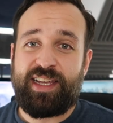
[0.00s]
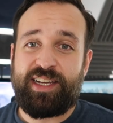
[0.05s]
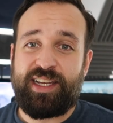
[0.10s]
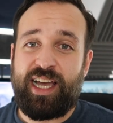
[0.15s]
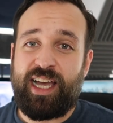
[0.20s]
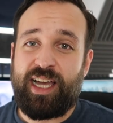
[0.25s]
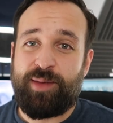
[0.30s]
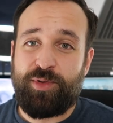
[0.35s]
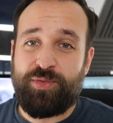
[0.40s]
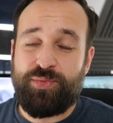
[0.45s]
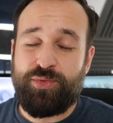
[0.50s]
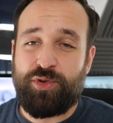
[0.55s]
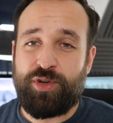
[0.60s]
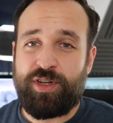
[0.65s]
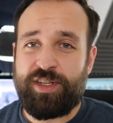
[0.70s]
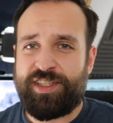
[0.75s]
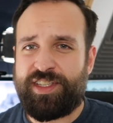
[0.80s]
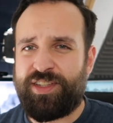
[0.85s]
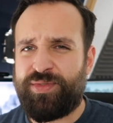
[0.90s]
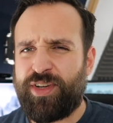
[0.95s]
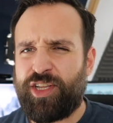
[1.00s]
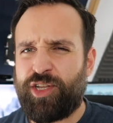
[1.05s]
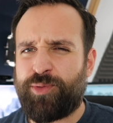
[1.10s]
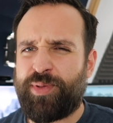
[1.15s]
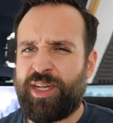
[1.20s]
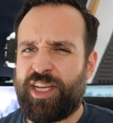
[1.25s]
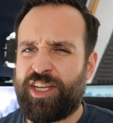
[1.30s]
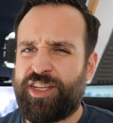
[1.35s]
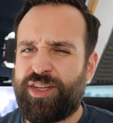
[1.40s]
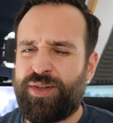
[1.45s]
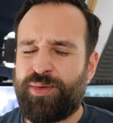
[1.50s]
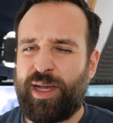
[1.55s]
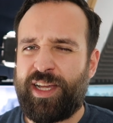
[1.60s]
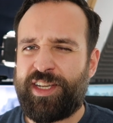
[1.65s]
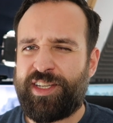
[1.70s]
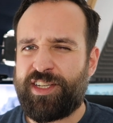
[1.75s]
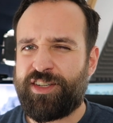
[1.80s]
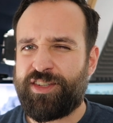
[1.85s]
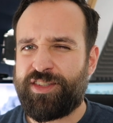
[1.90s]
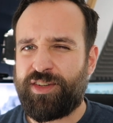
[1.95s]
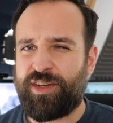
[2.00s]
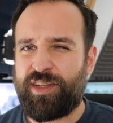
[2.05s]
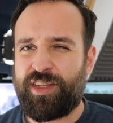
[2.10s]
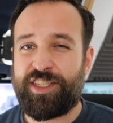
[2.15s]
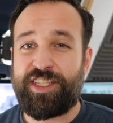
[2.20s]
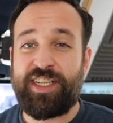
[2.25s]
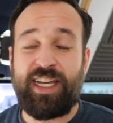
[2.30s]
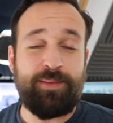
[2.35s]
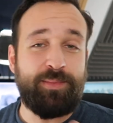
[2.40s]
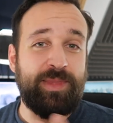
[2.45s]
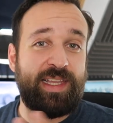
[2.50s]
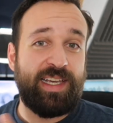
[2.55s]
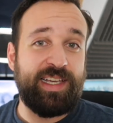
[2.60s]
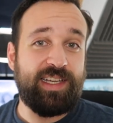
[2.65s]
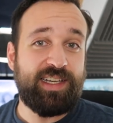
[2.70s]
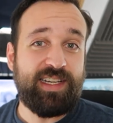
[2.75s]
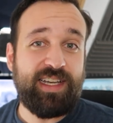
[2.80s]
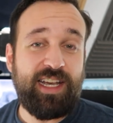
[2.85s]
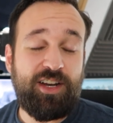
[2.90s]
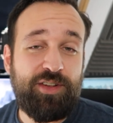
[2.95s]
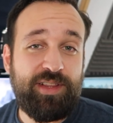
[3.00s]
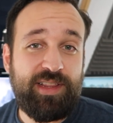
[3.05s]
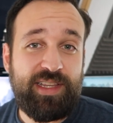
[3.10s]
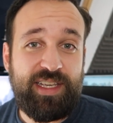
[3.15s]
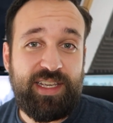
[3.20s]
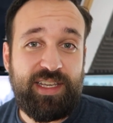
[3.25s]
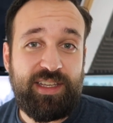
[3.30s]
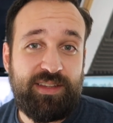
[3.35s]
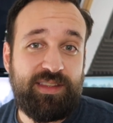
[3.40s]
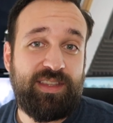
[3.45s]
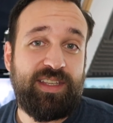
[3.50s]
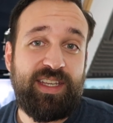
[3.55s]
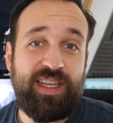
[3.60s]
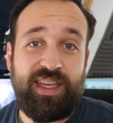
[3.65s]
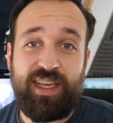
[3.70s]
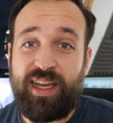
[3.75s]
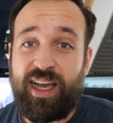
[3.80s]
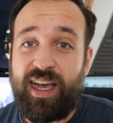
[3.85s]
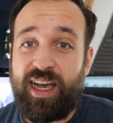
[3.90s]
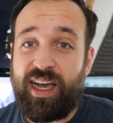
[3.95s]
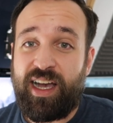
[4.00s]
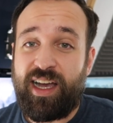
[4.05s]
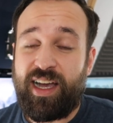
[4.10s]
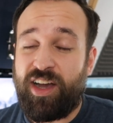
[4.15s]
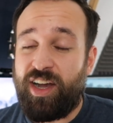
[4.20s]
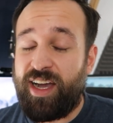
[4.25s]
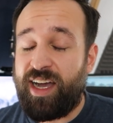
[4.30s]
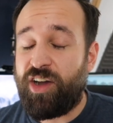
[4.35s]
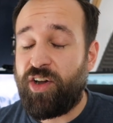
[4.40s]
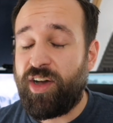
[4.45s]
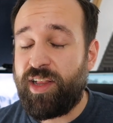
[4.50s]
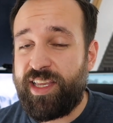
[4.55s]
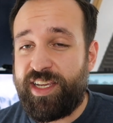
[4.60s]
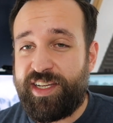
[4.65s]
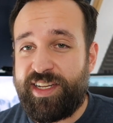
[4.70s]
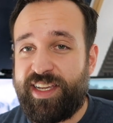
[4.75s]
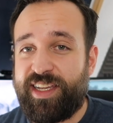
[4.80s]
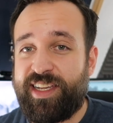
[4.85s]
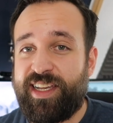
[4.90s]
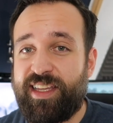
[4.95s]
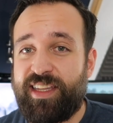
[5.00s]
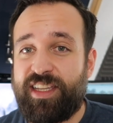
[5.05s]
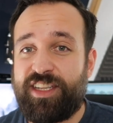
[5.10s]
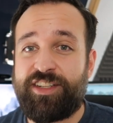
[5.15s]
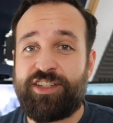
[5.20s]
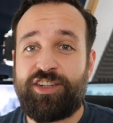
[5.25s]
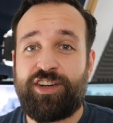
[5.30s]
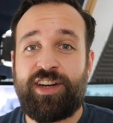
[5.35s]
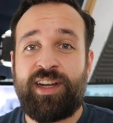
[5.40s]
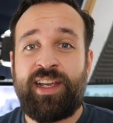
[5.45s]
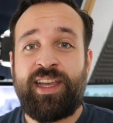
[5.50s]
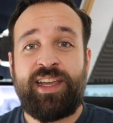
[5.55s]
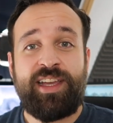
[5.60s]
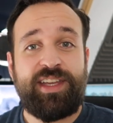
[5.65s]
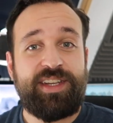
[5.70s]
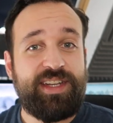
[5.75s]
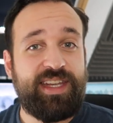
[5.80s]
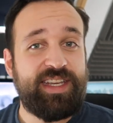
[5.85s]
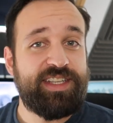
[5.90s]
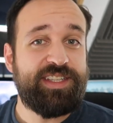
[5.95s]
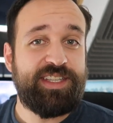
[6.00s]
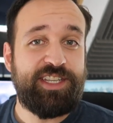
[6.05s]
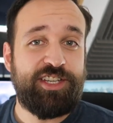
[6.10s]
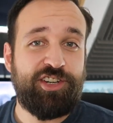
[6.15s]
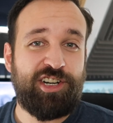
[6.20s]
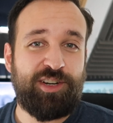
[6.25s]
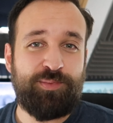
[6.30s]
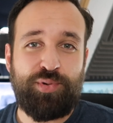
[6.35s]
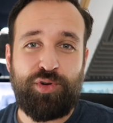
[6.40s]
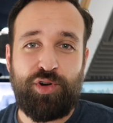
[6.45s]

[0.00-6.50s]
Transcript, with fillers: that, I'm of course developing new ideas all the time, like currently the uh, holiday calendar, next year